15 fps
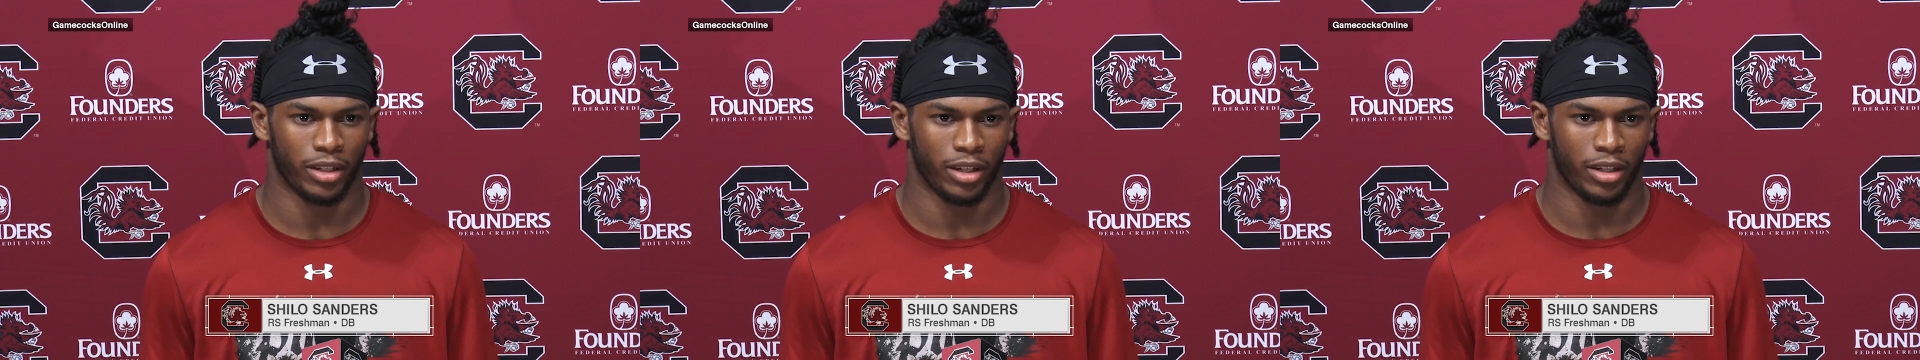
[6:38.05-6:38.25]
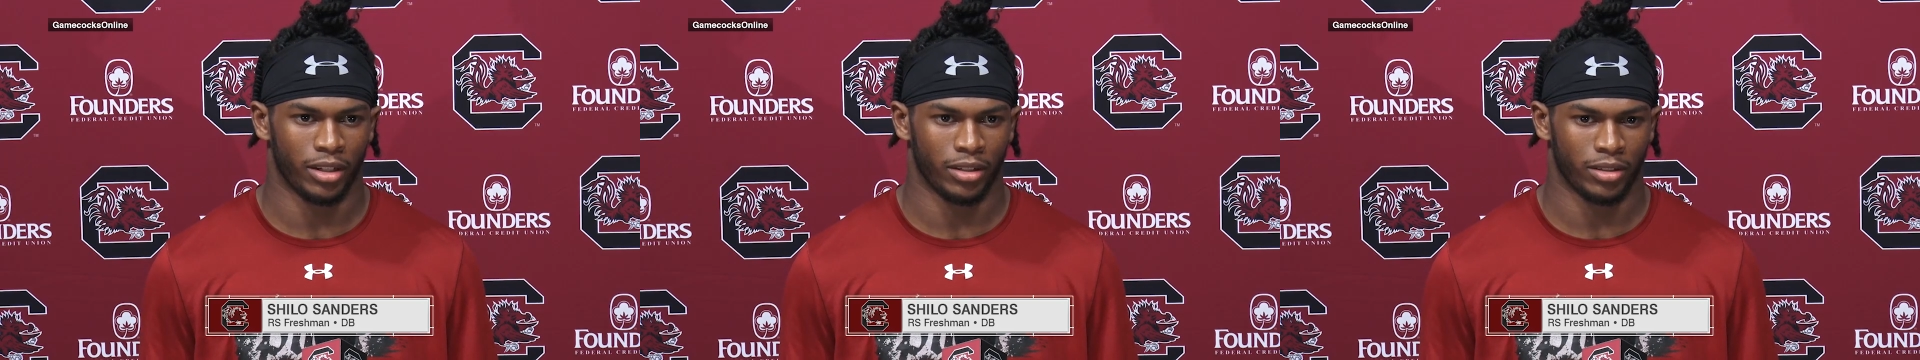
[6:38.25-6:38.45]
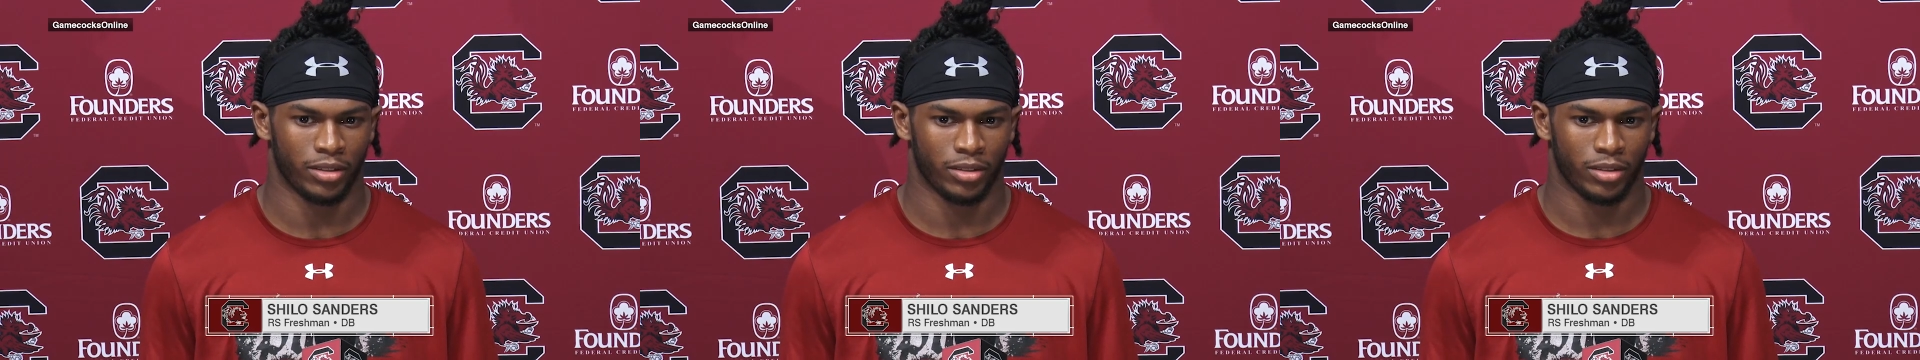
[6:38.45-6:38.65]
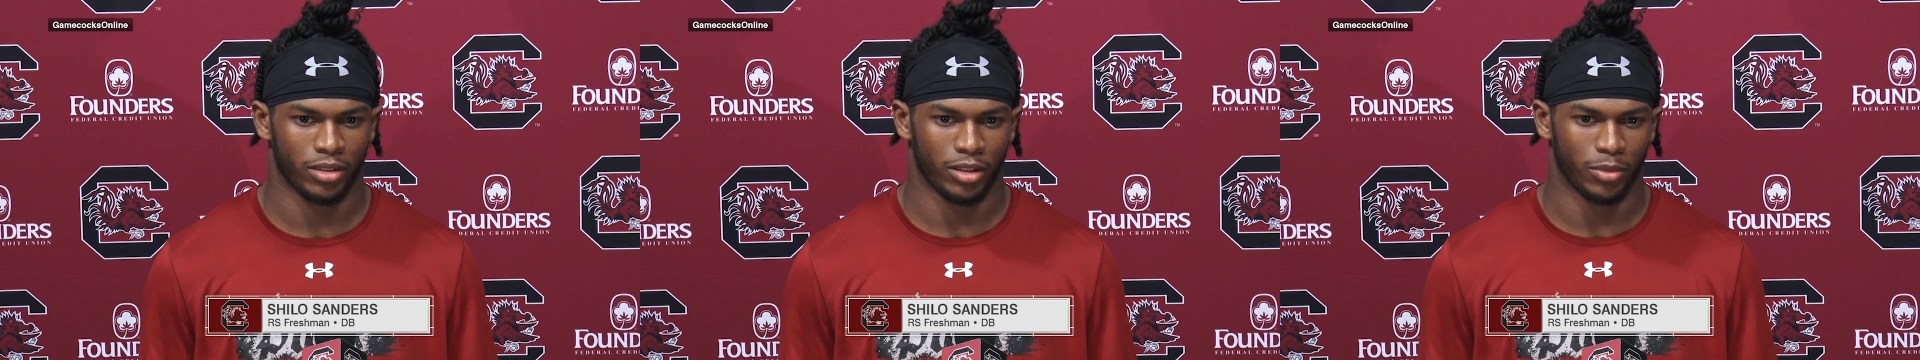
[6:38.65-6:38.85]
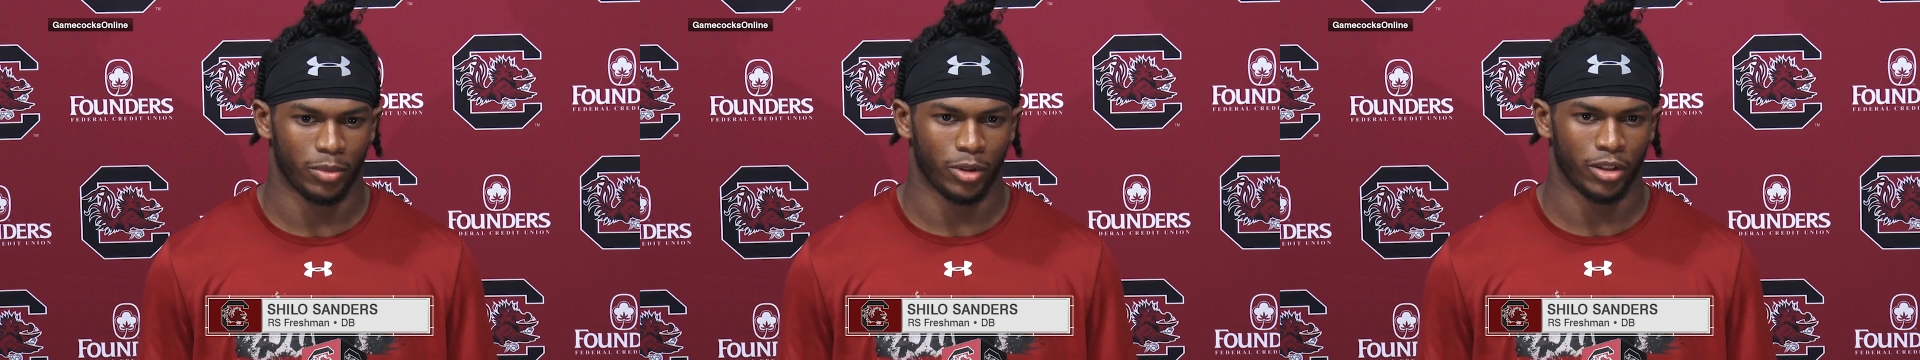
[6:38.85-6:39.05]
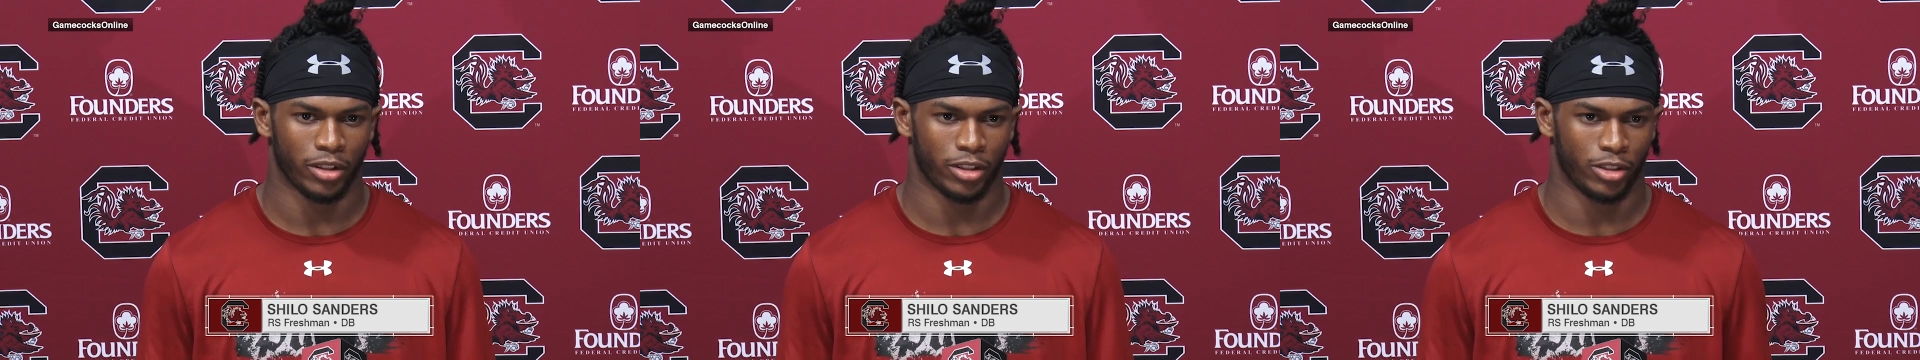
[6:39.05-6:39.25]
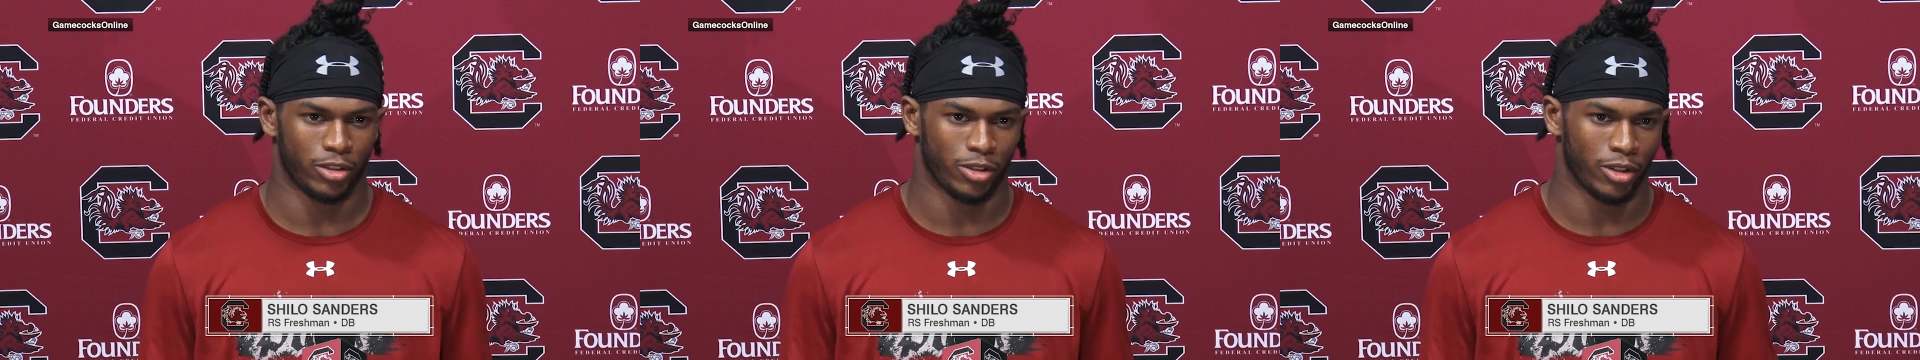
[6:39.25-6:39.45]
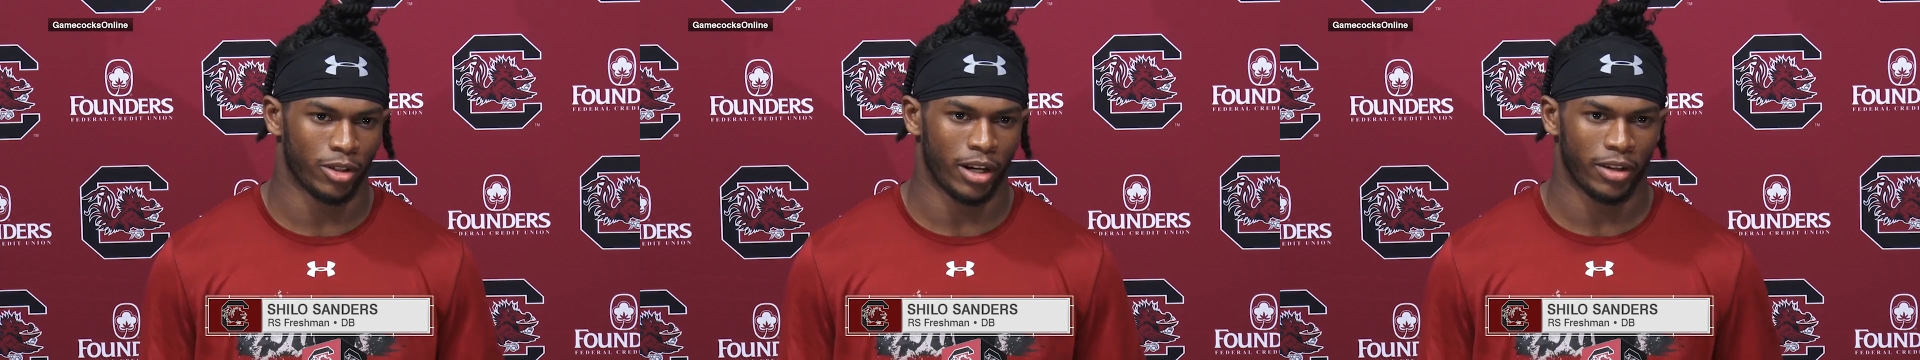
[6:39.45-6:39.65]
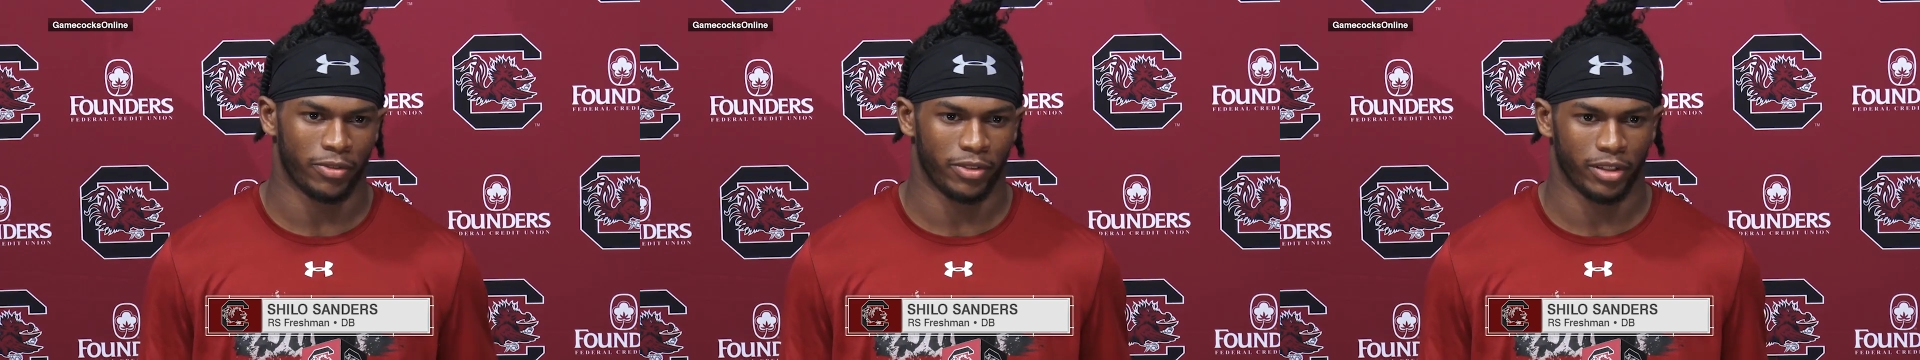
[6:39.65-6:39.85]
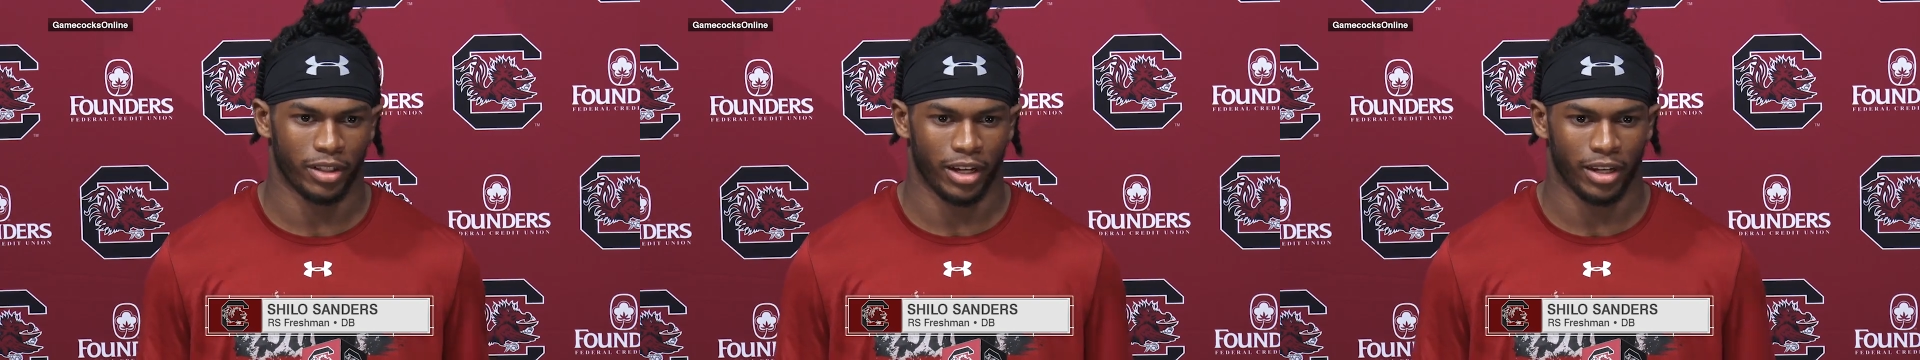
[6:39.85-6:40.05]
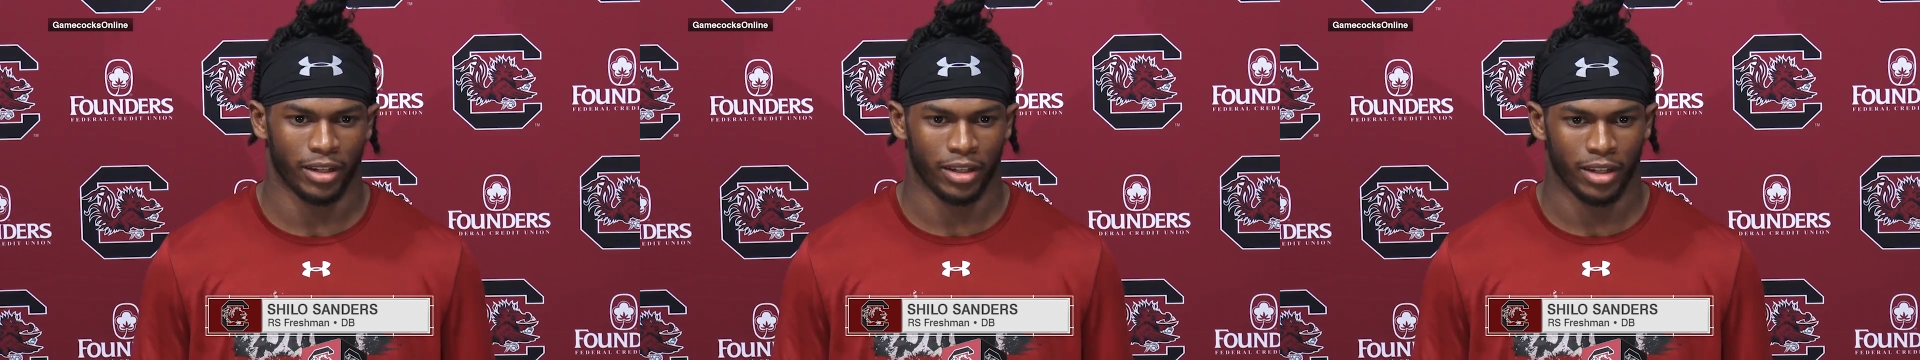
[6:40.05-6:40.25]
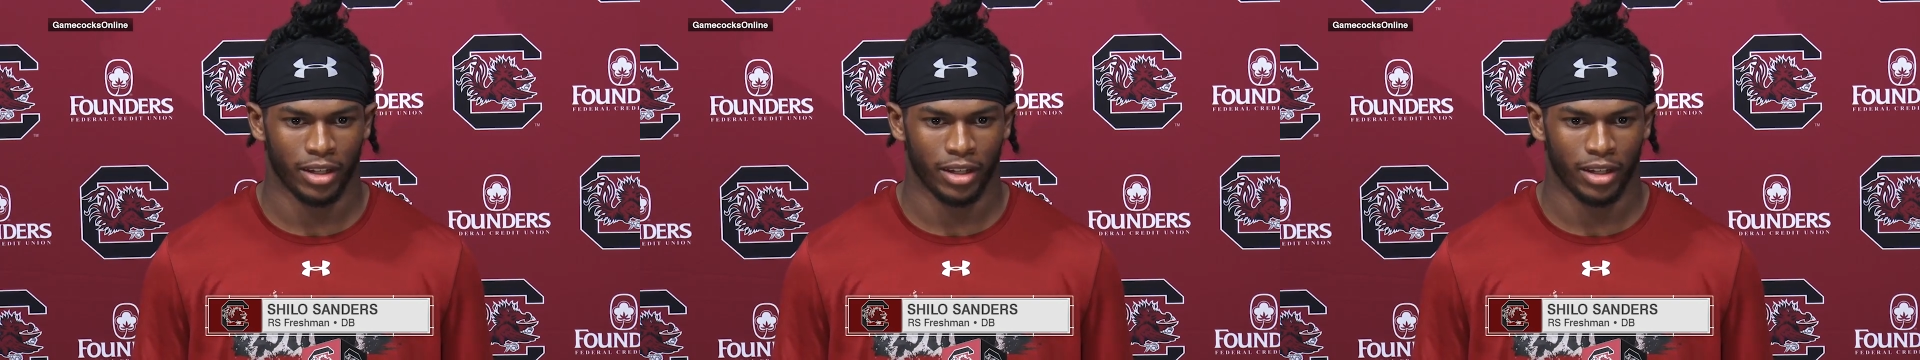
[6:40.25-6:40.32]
and the more control I feel like